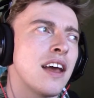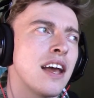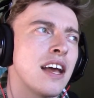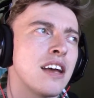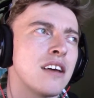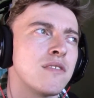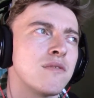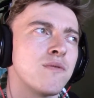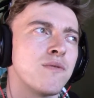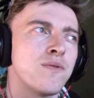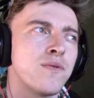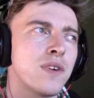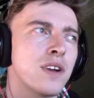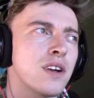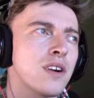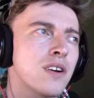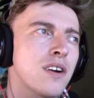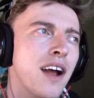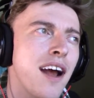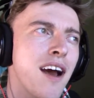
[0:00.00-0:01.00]
and
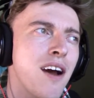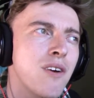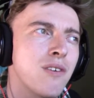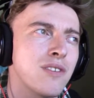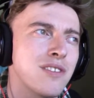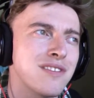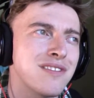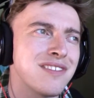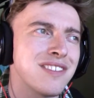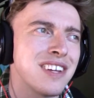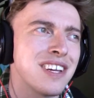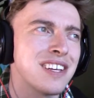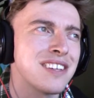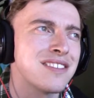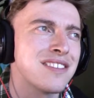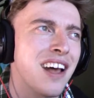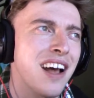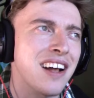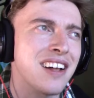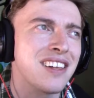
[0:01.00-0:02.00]
figure out
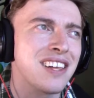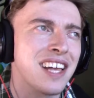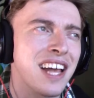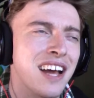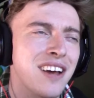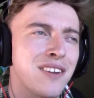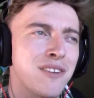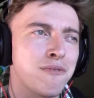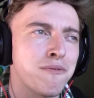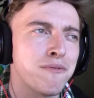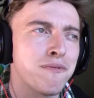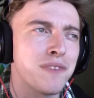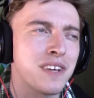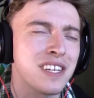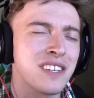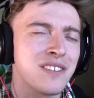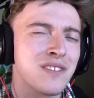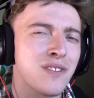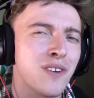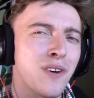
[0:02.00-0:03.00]
exactly how to
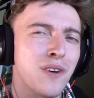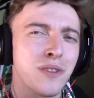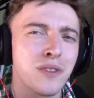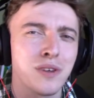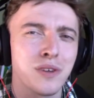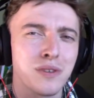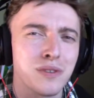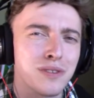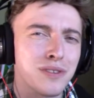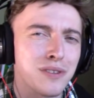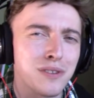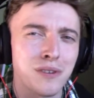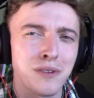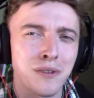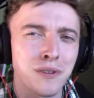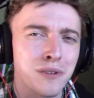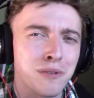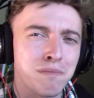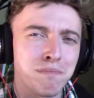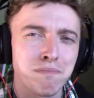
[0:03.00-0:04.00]
fix all those
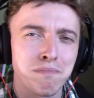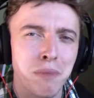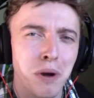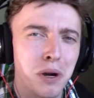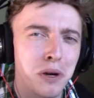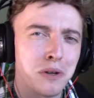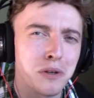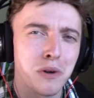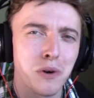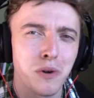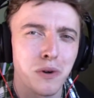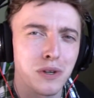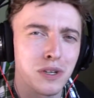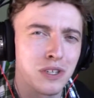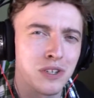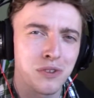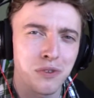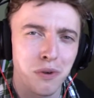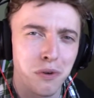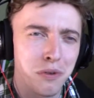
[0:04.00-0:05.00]
little parkour
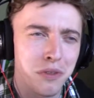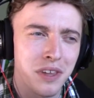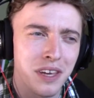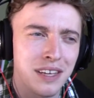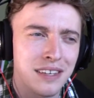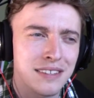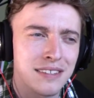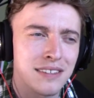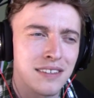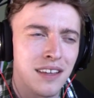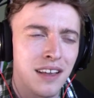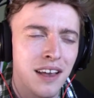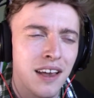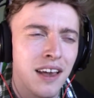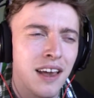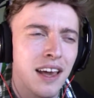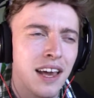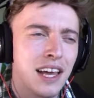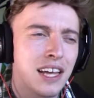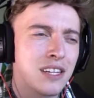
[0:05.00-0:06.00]
control things.
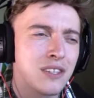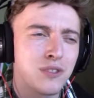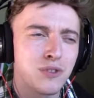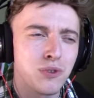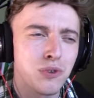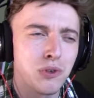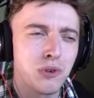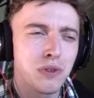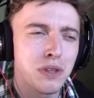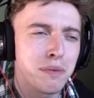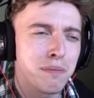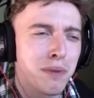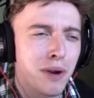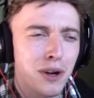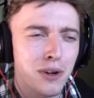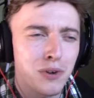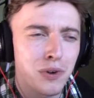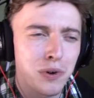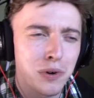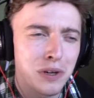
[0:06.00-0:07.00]
And it's true that
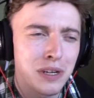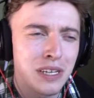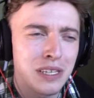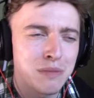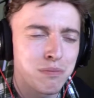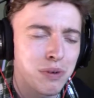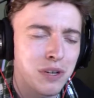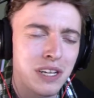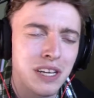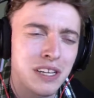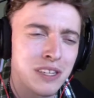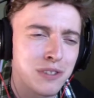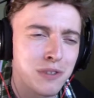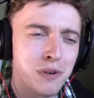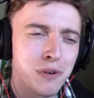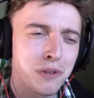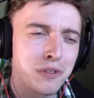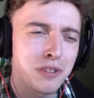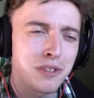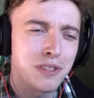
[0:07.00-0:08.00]
parkour is pretty
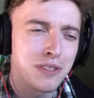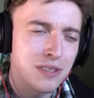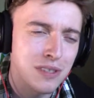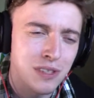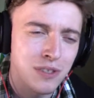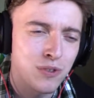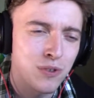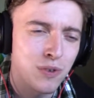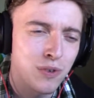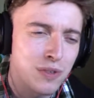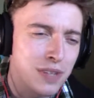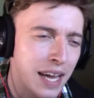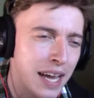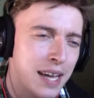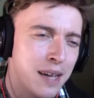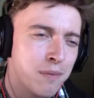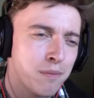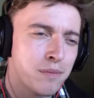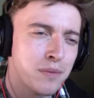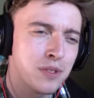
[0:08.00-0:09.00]
integral to the central
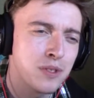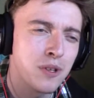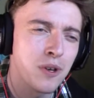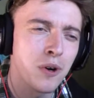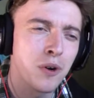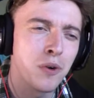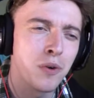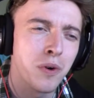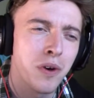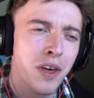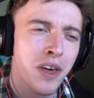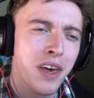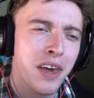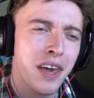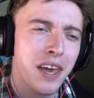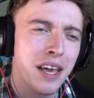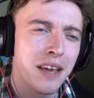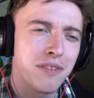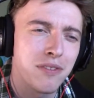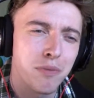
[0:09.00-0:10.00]
game, so
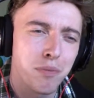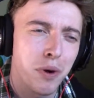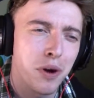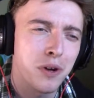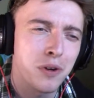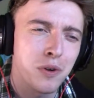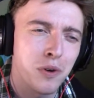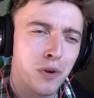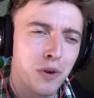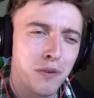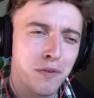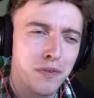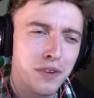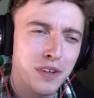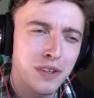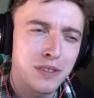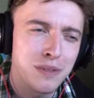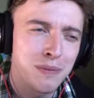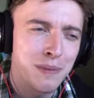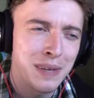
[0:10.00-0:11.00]
if the parkour
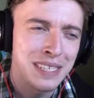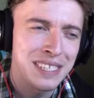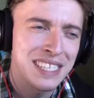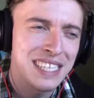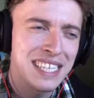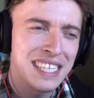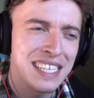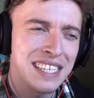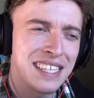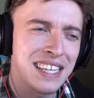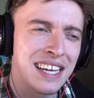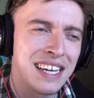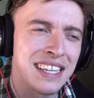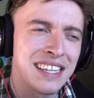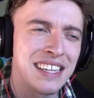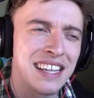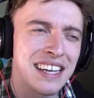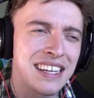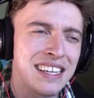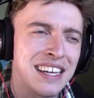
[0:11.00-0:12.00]
feels messy,
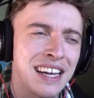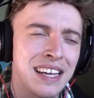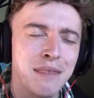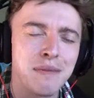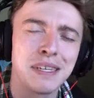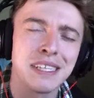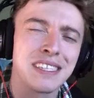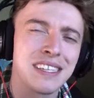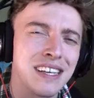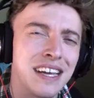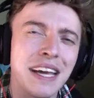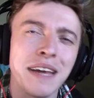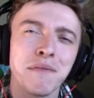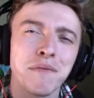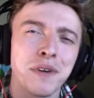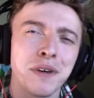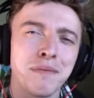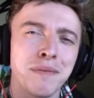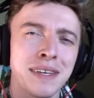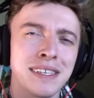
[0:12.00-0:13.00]
then that kind of makes the game
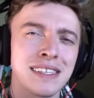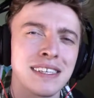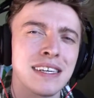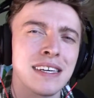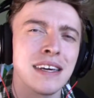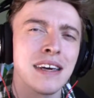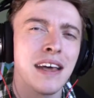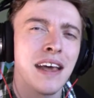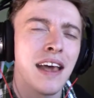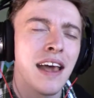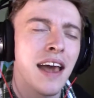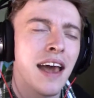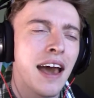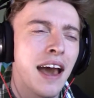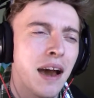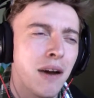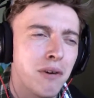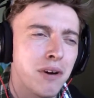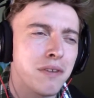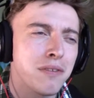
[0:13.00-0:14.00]
feel messy.
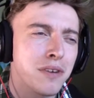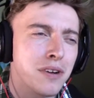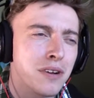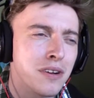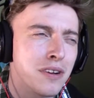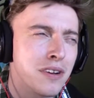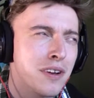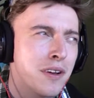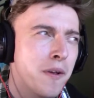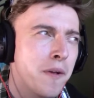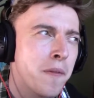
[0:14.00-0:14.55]
However,